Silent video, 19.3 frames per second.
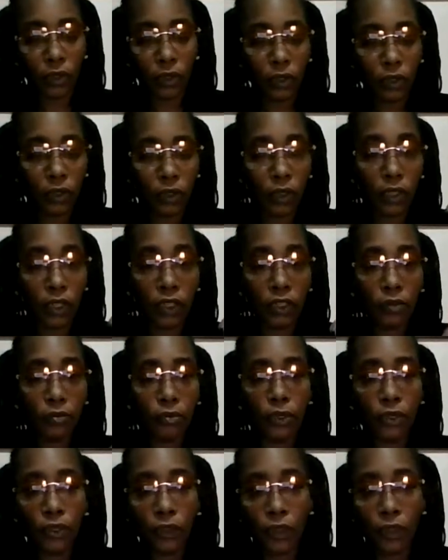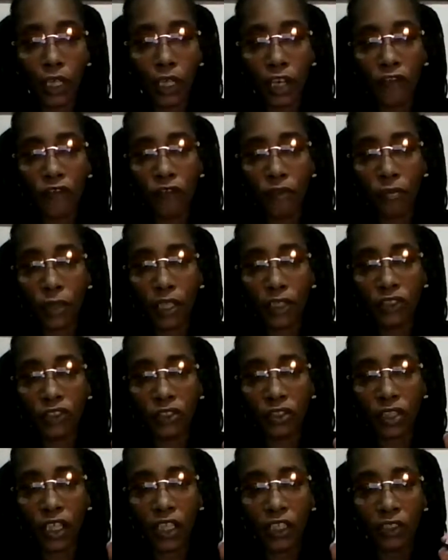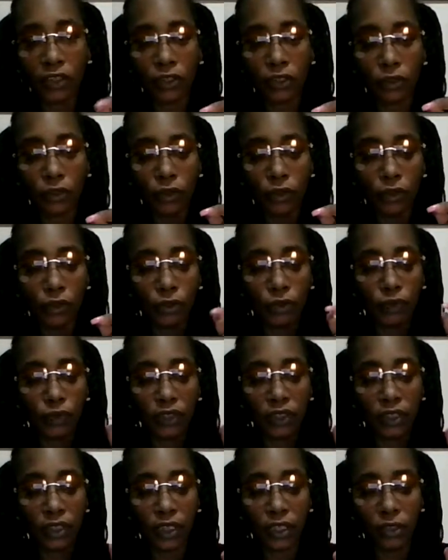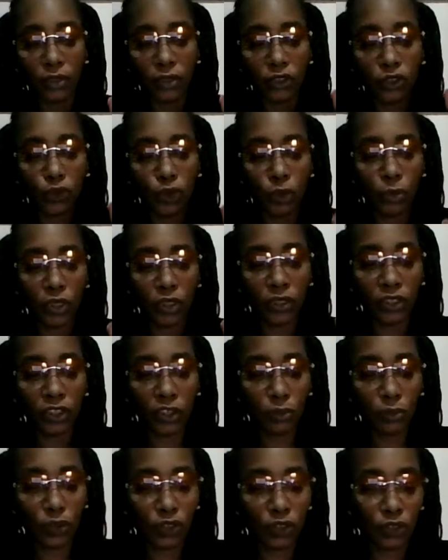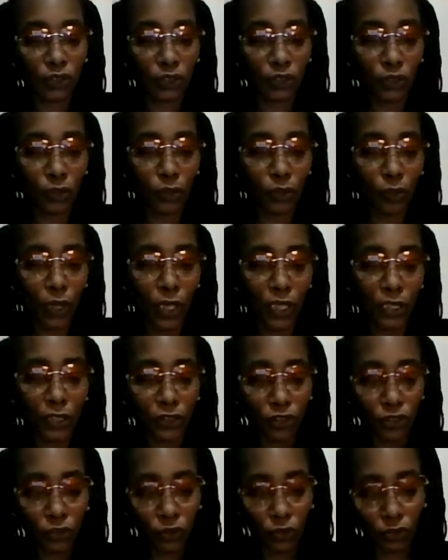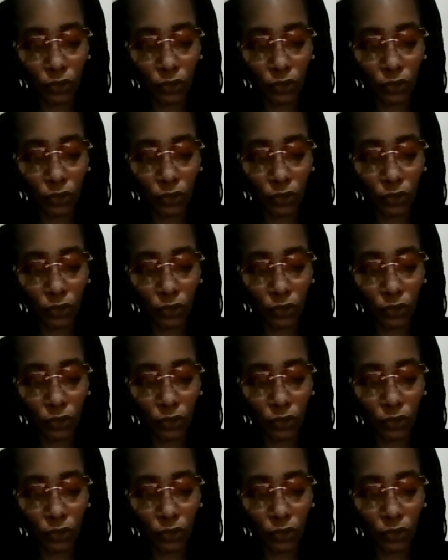it'll be your confirmation that who sent torment demons to your grandchildren.